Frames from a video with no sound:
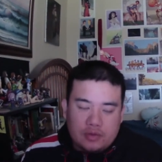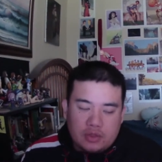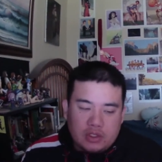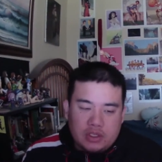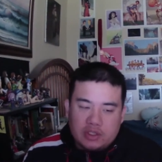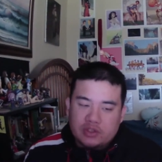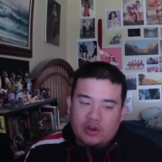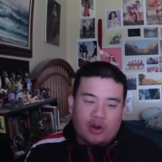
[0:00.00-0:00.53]

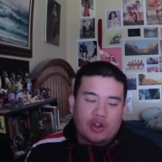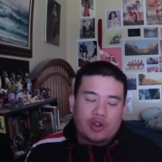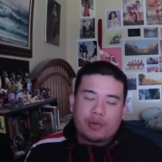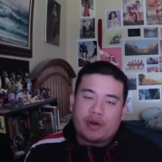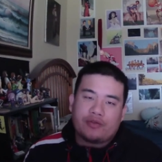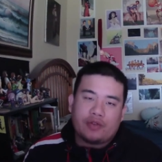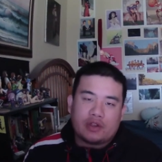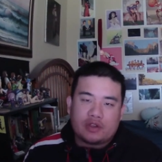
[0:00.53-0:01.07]
it's all
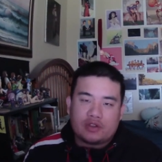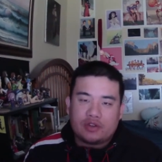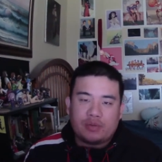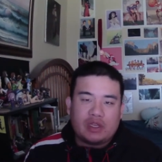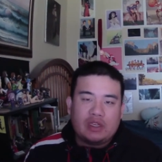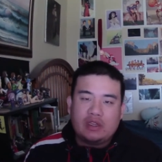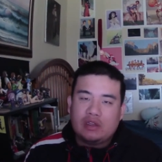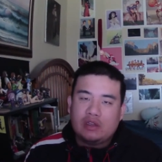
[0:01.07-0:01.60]
about like to
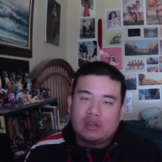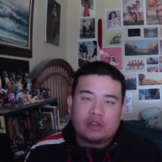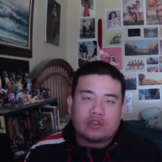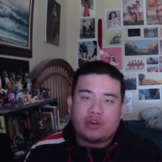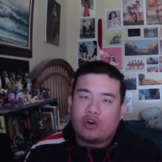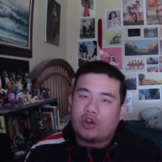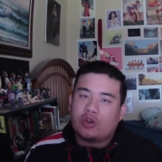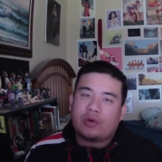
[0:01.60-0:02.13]
me, it's
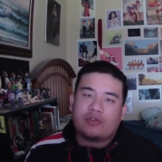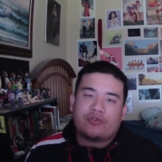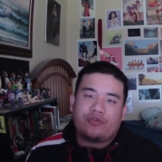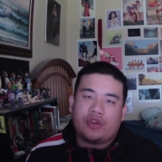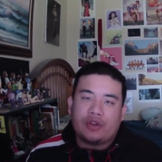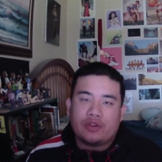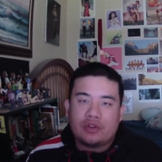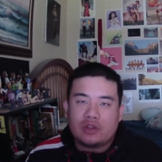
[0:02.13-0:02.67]
all about
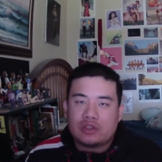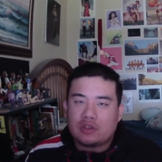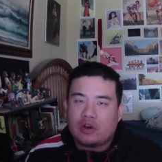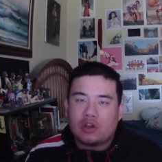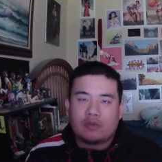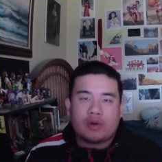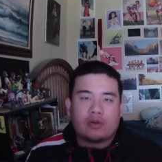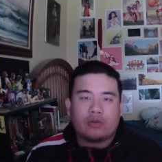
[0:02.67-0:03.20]
feeling. It's
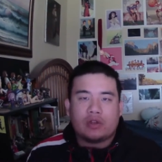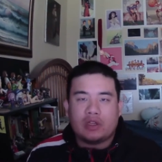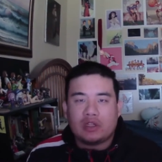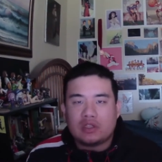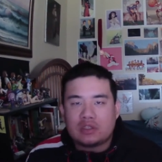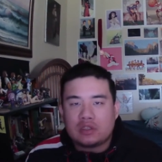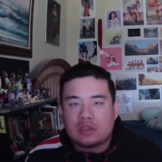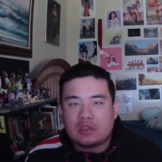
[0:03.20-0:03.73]
all about
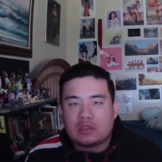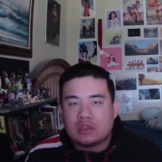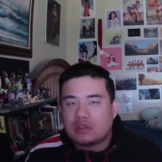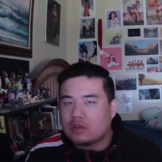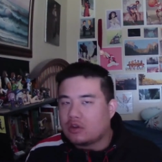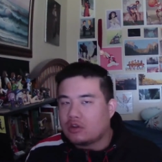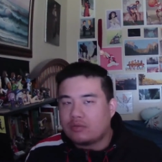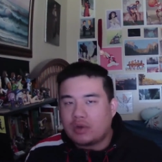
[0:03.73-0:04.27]
instinct. It's
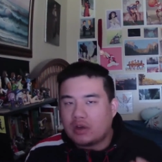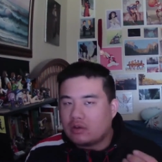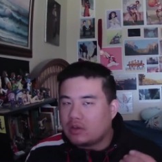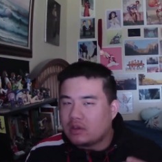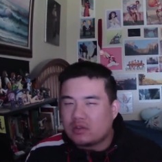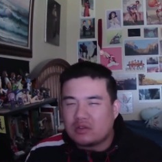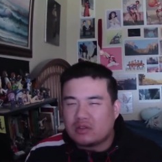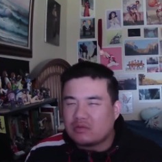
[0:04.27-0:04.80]
all about
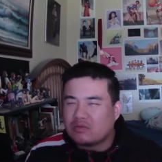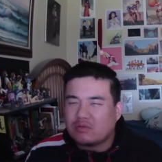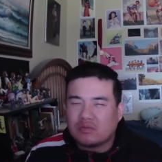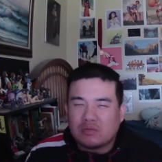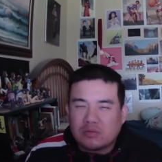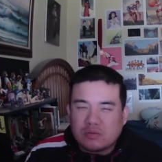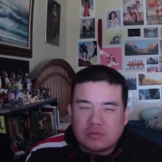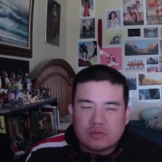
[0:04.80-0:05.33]
like, like
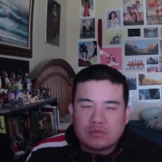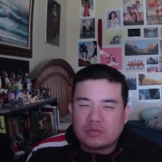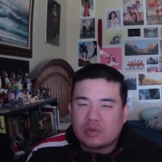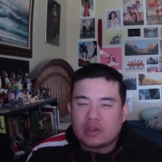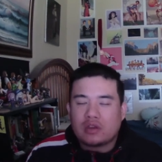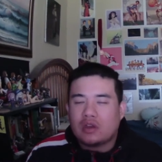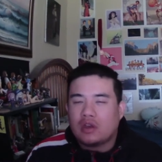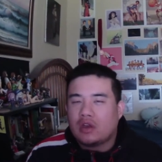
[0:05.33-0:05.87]
hmm,
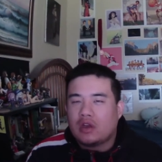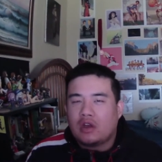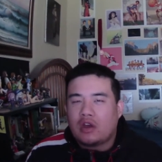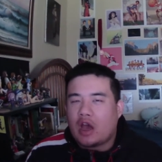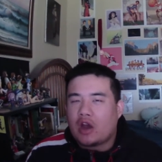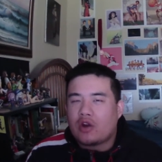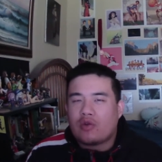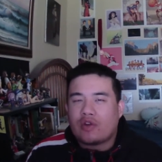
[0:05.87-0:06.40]
like
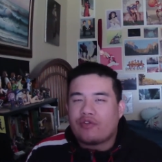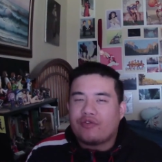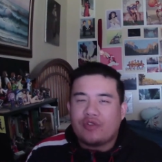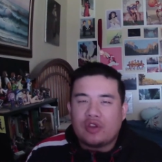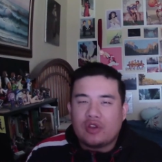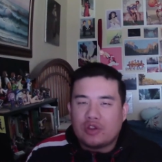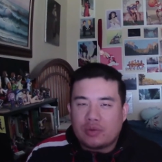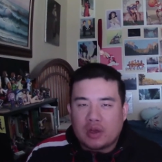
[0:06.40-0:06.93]
how do I
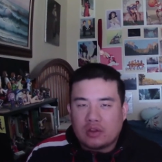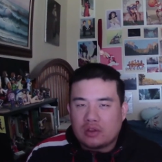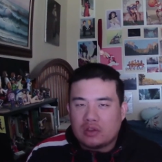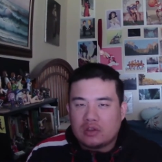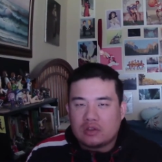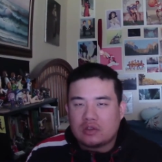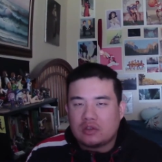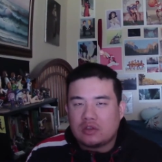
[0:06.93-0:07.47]
feel about
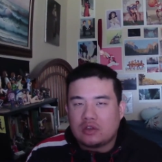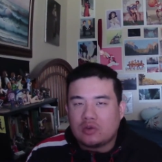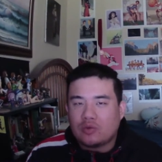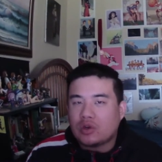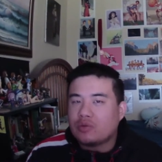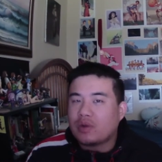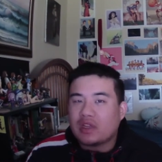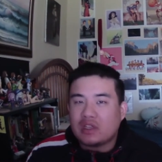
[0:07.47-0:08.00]
this? You know,
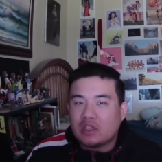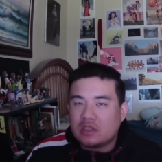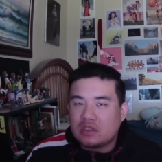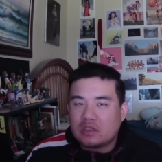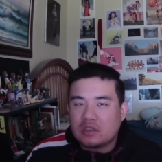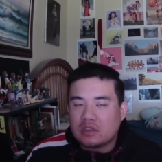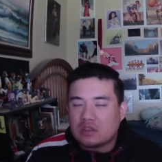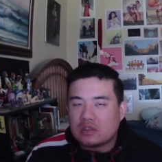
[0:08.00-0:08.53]
what do my
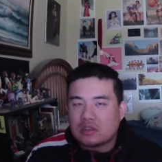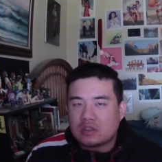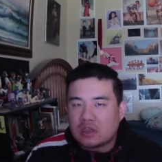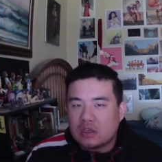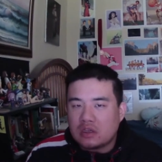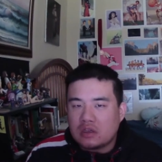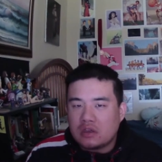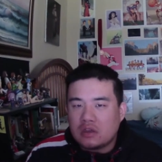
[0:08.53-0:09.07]
instincts
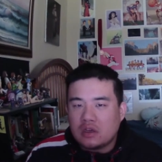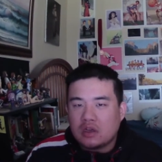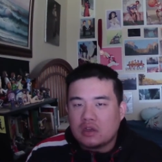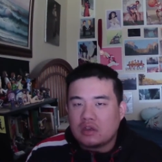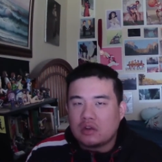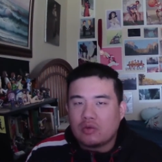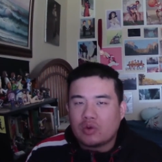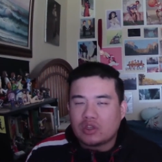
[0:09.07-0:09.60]
say?
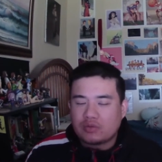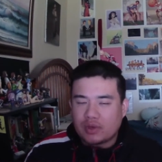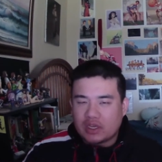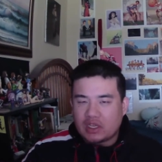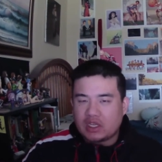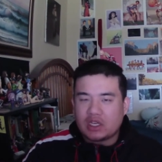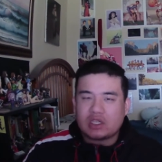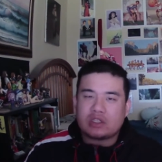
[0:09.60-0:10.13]
You know, what does my
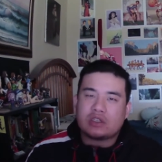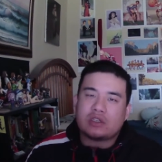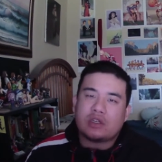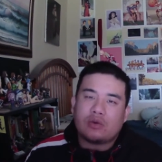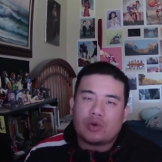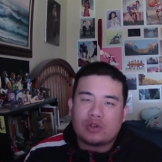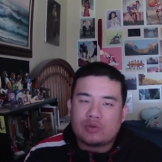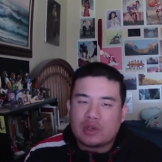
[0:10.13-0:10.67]
gut say?
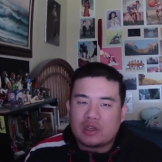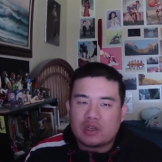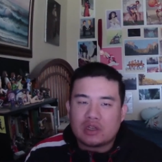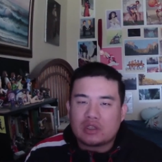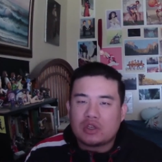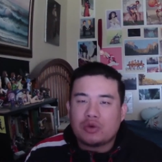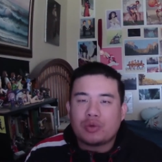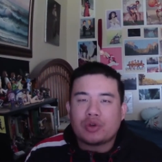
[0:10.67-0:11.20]
What does my gut
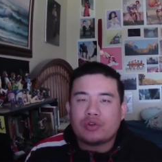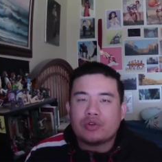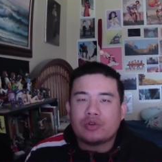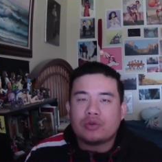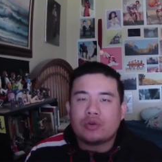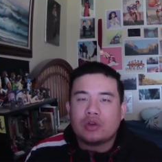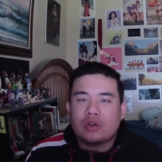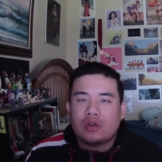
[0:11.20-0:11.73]
tell me to
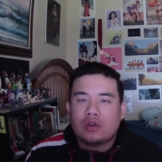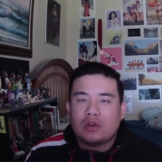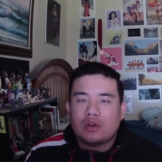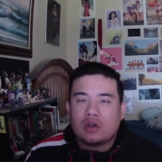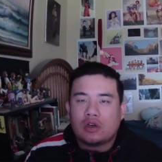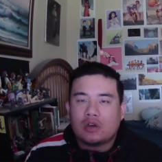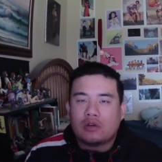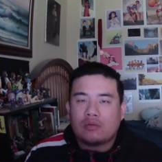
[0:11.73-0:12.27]
do?
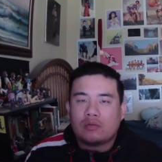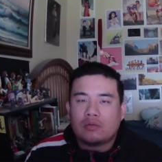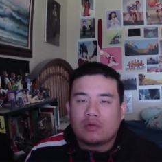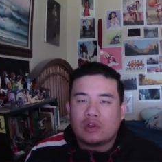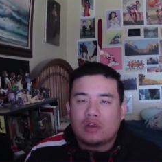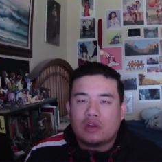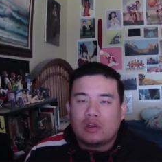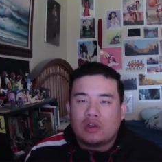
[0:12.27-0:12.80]
Um,
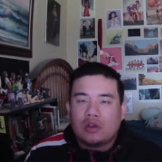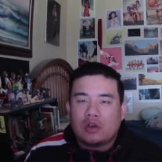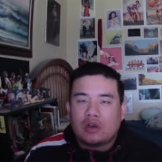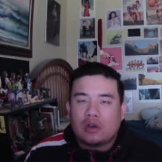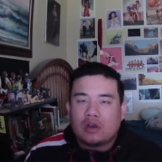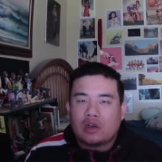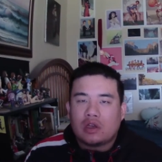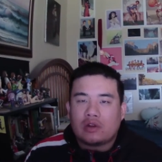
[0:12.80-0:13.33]

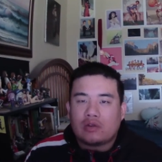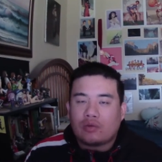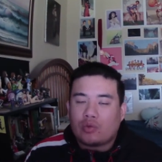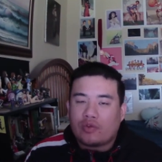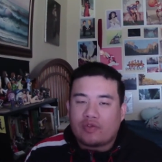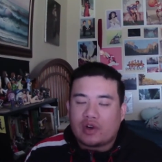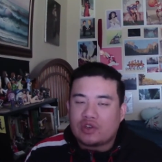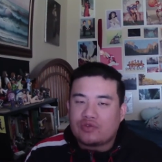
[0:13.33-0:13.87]
uh, and
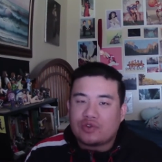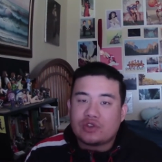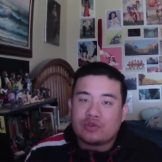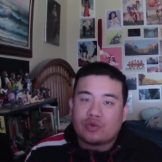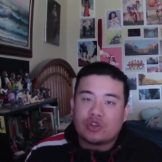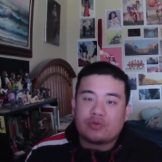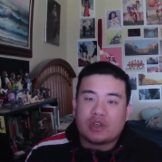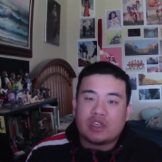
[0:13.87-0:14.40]
what vice versa?
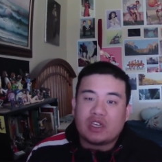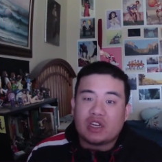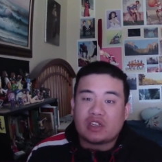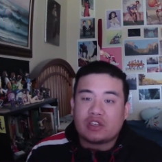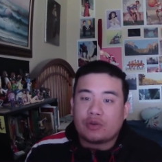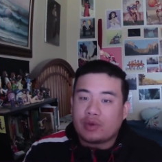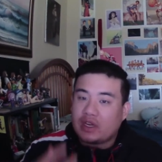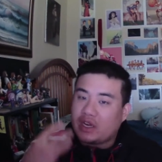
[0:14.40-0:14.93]
What does my gut
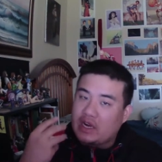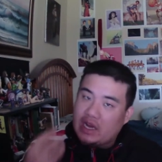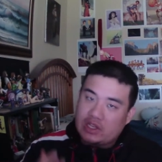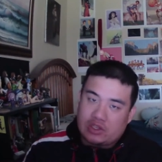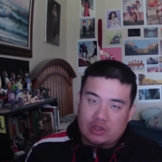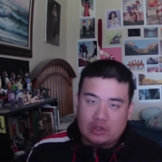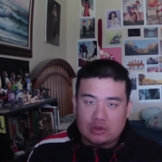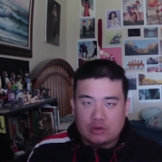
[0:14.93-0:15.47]
tell me not
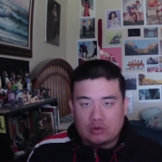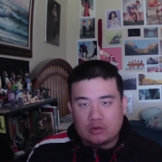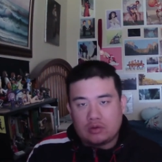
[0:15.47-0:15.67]
to do?